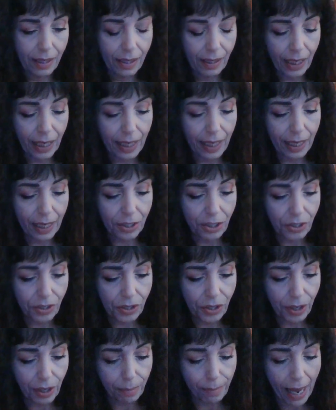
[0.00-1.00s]

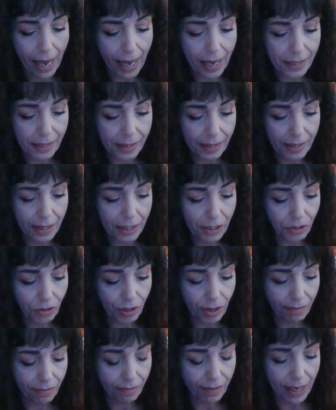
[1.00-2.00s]
Connections to the past, a history,
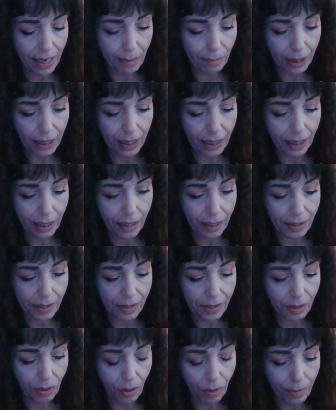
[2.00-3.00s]
to family, a
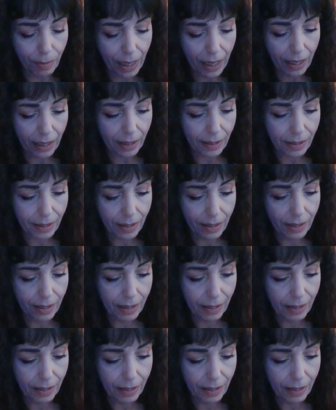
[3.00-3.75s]
soulmate.